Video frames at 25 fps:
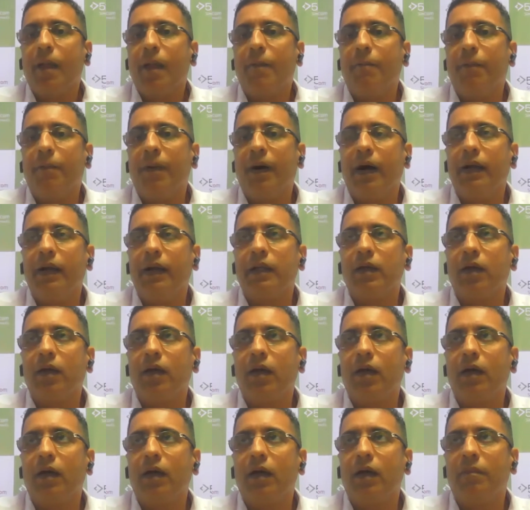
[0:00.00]
But
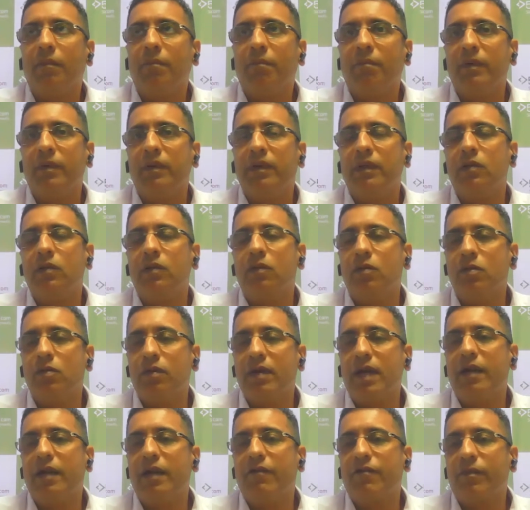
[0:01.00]
to
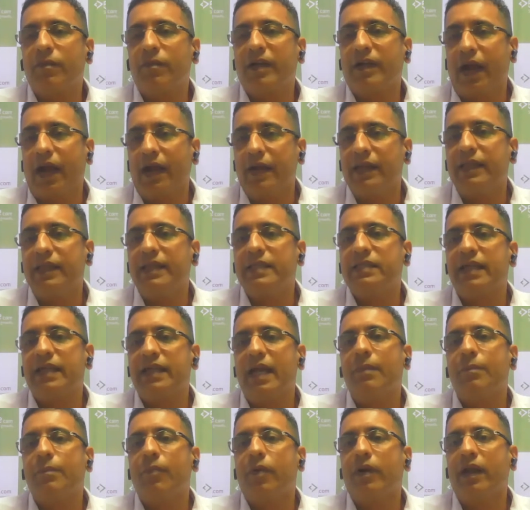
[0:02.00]
look at it from a category
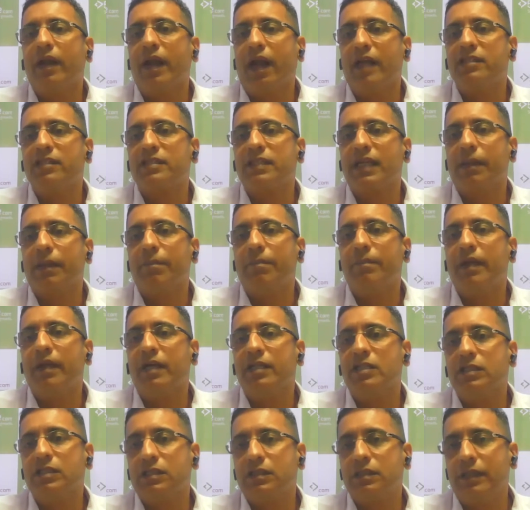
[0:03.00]
standpoint, large cap
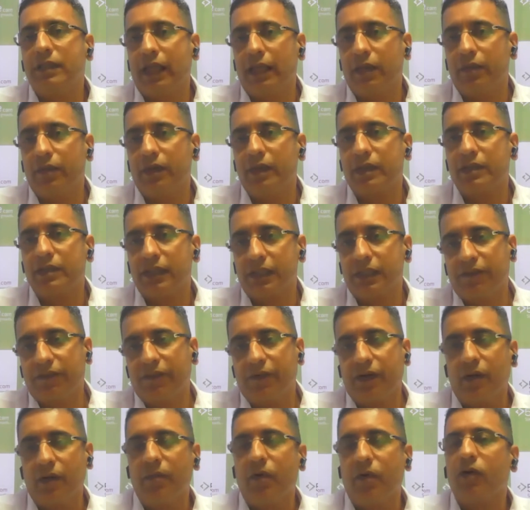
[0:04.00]
does deliver a
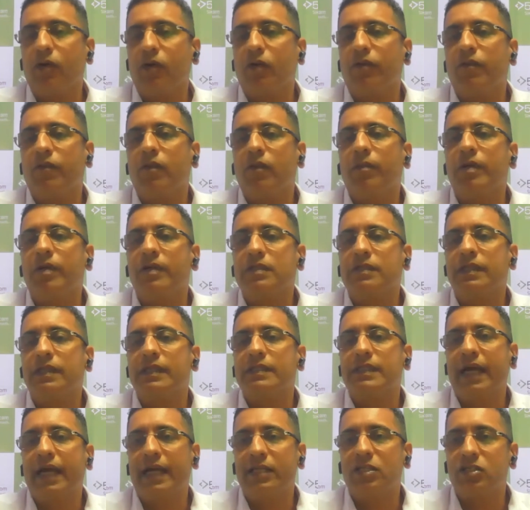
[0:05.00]
significant amount of
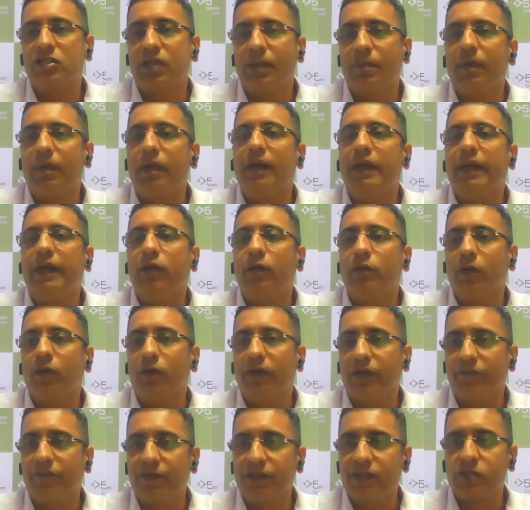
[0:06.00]
robustness and stability to your
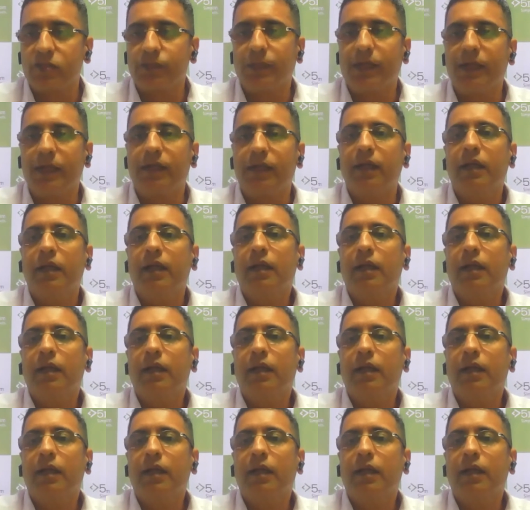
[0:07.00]
investment.